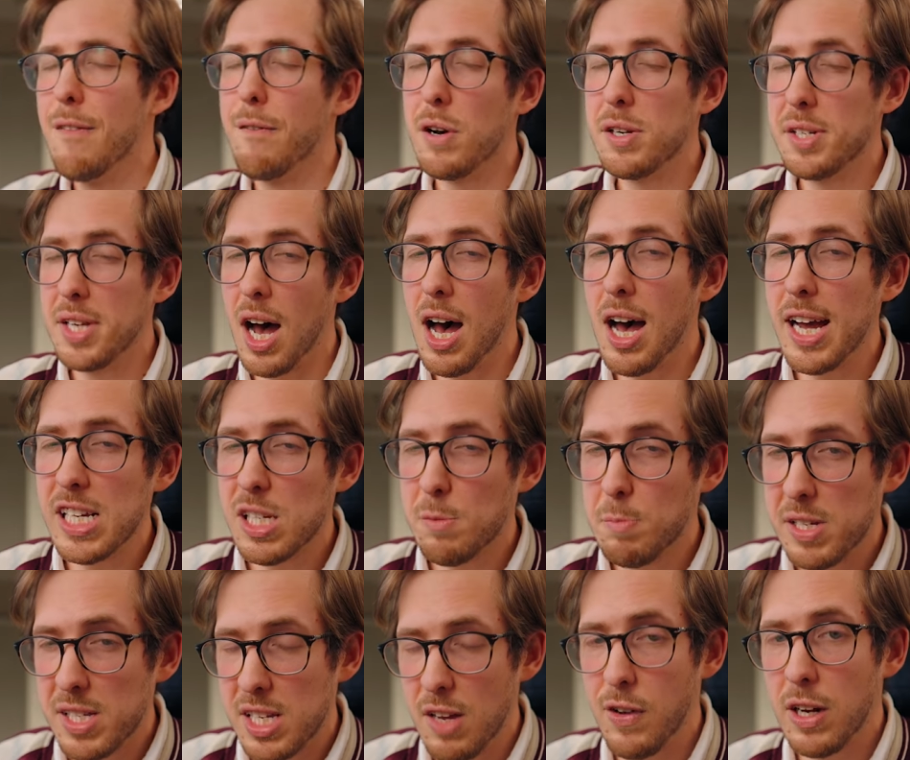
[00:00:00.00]
For DAI
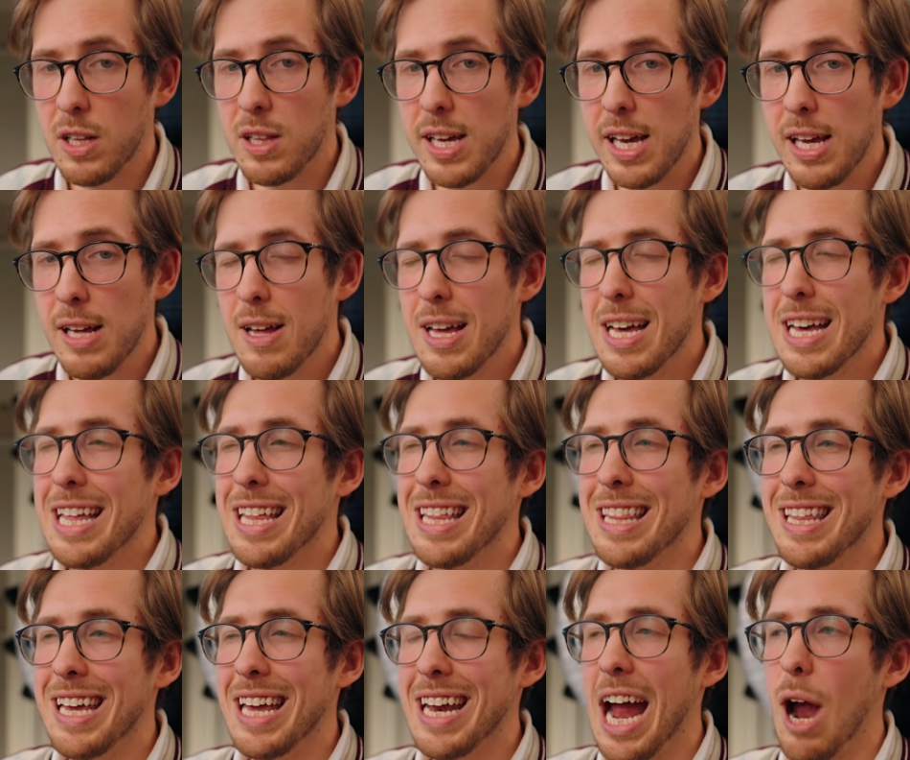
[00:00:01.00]
specifically,
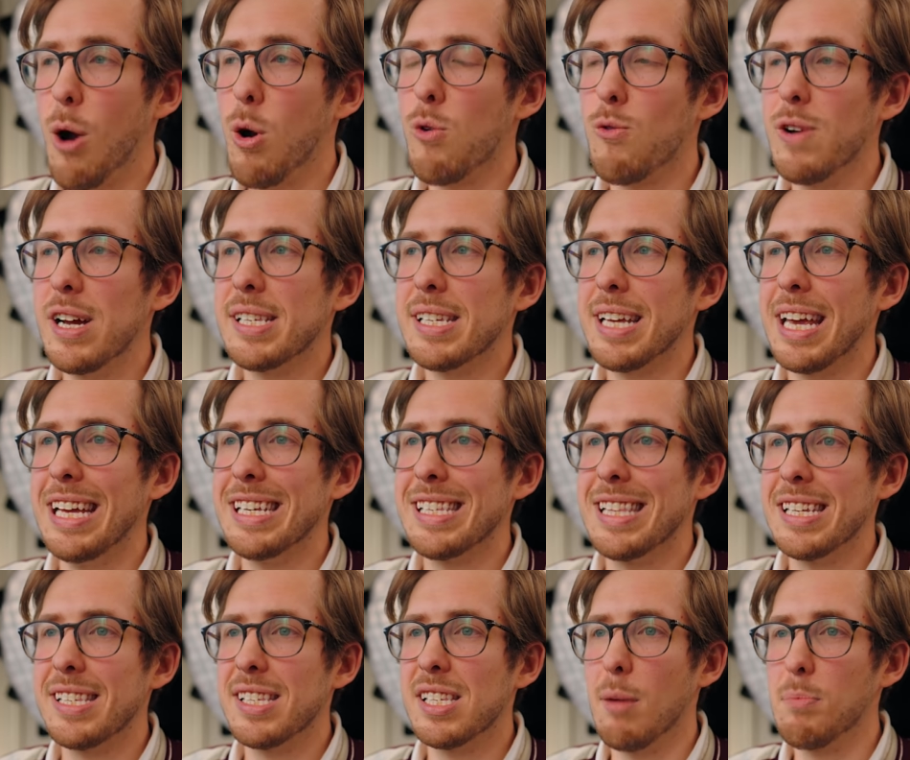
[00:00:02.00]
the inherent risk
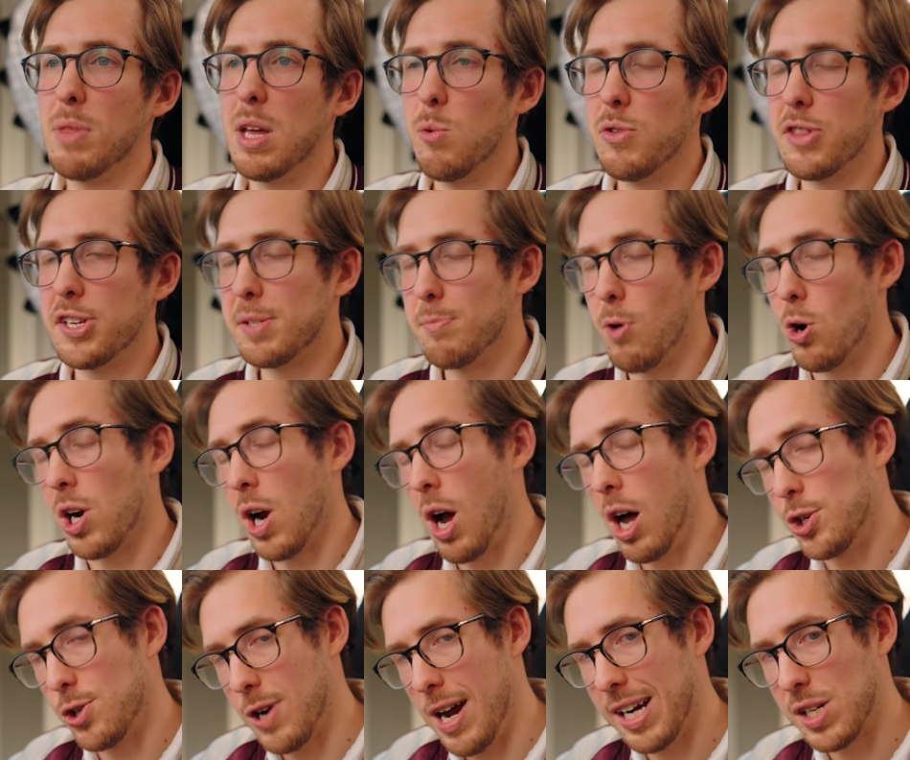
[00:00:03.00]
is that something with the smart
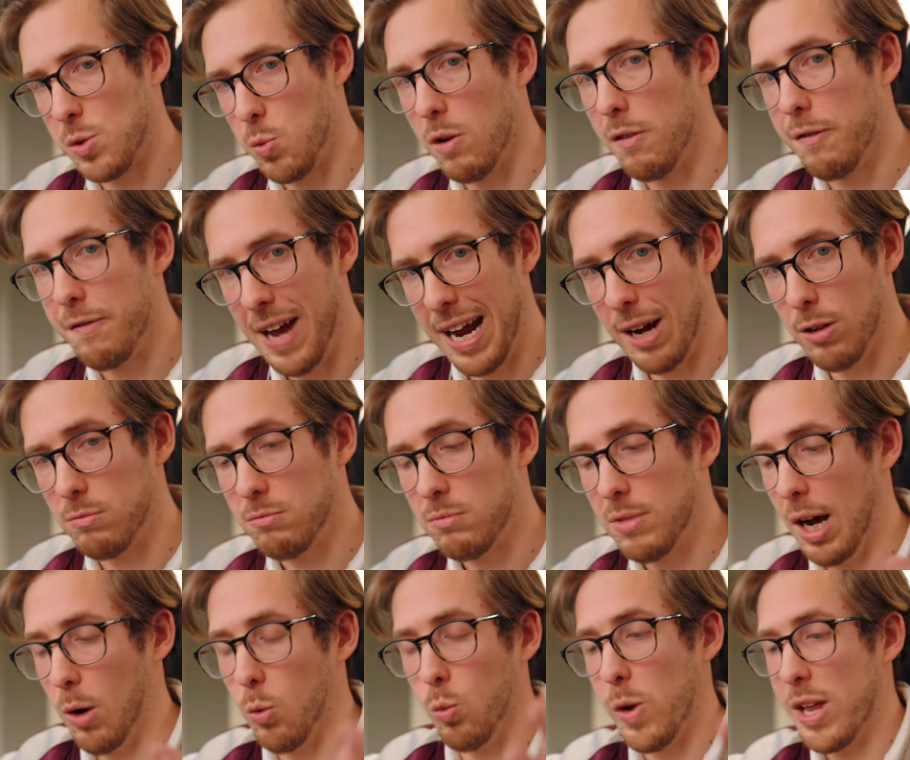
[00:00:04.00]
contracts will fail.
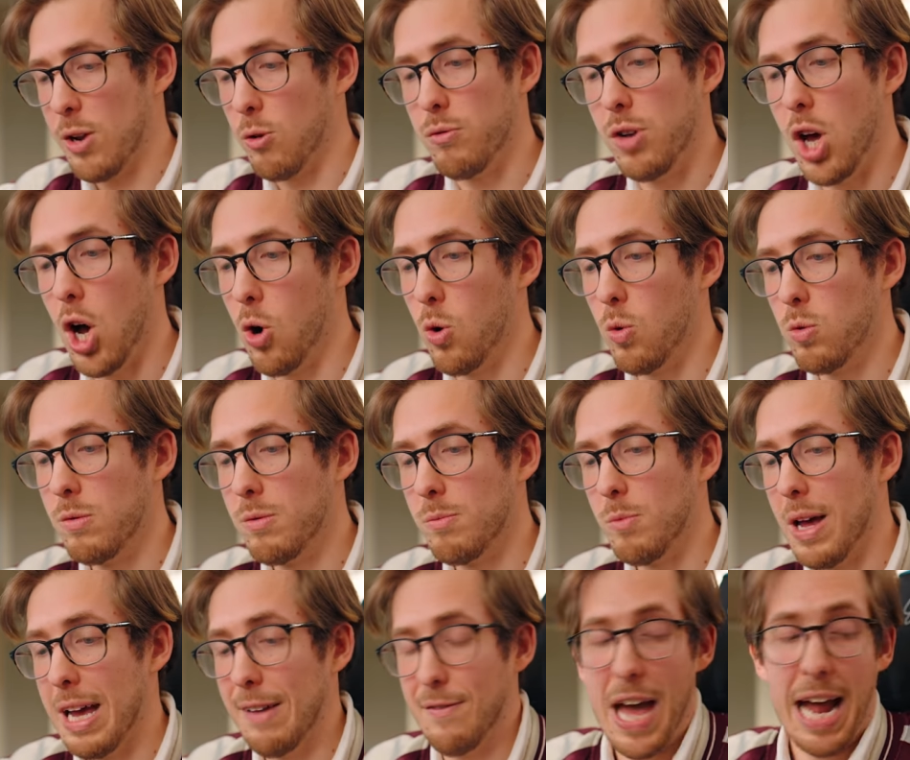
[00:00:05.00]
Now, we don't know
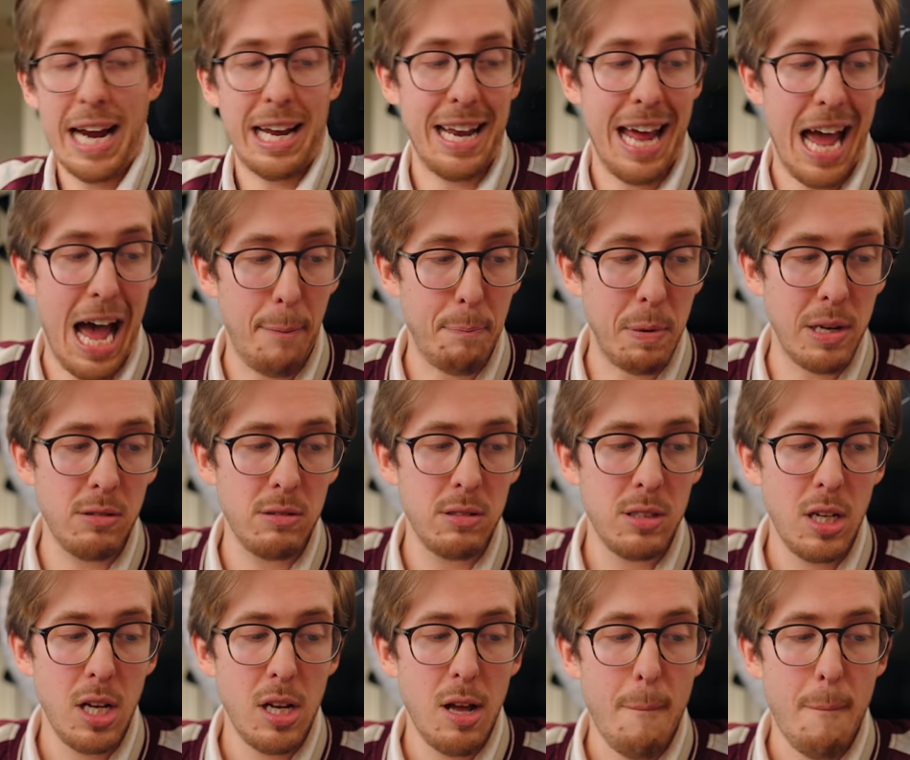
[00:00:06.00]
if that can happen,
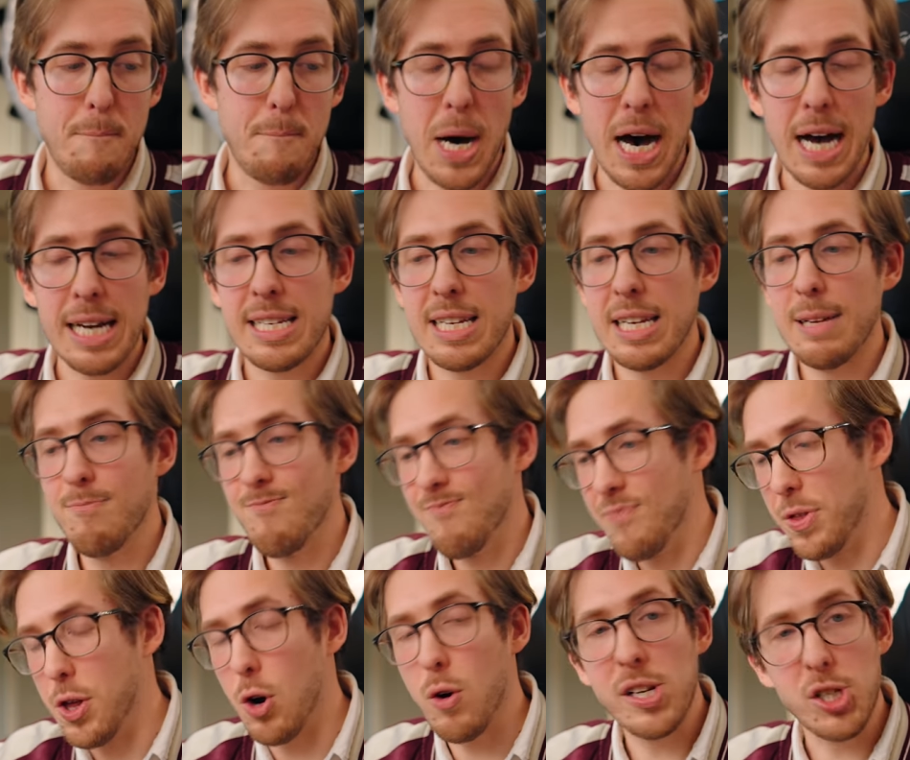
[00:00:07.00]
but
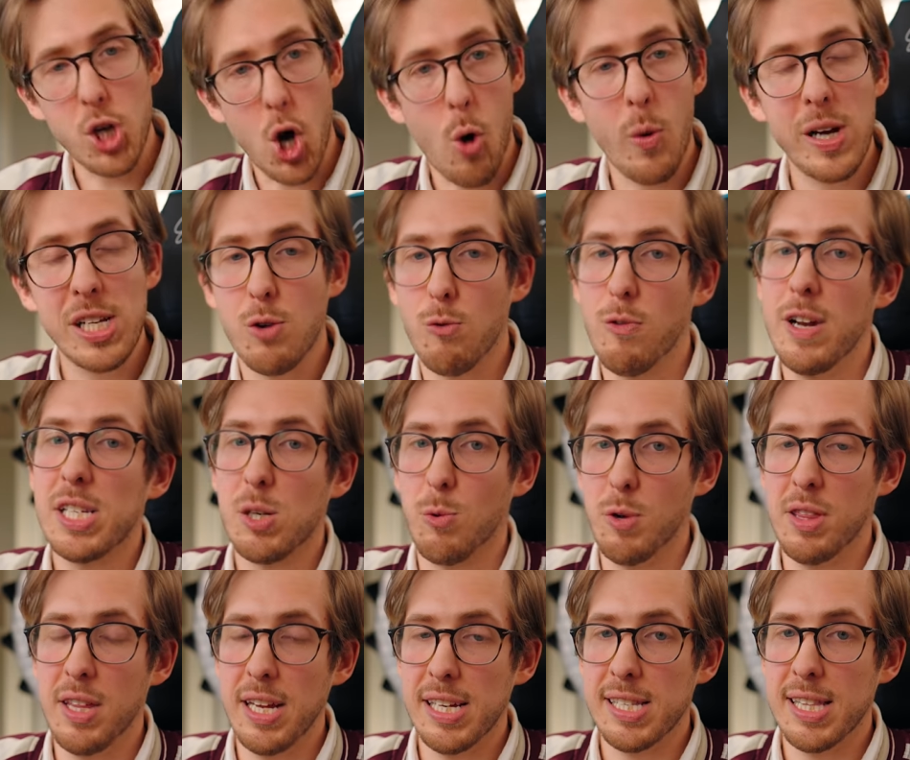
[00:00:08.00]
there is always a
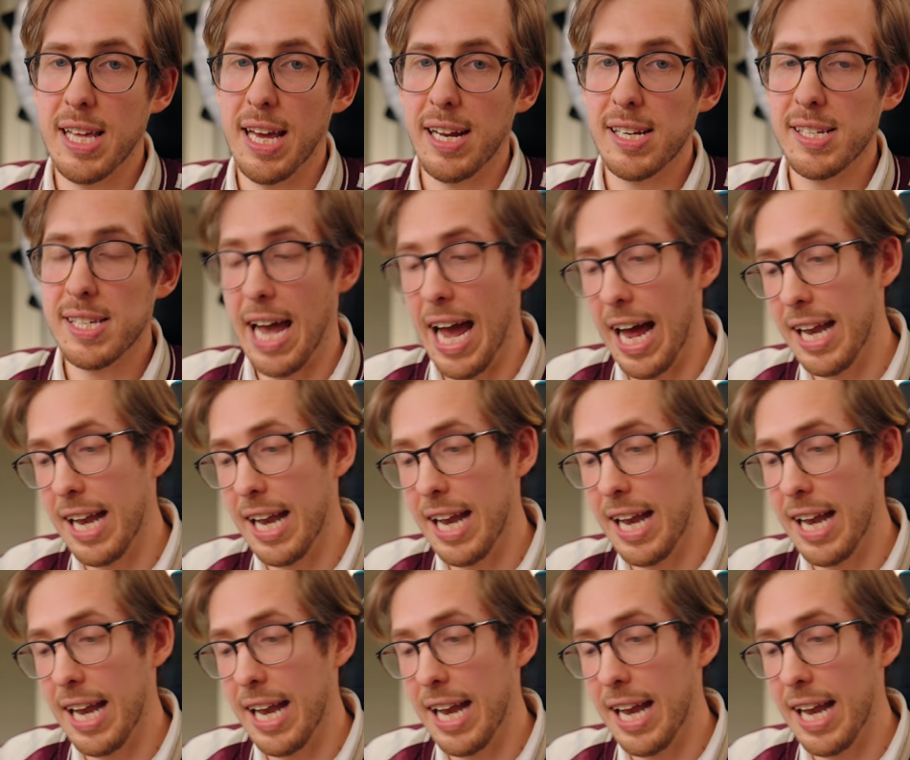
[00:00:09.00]
risk with these things.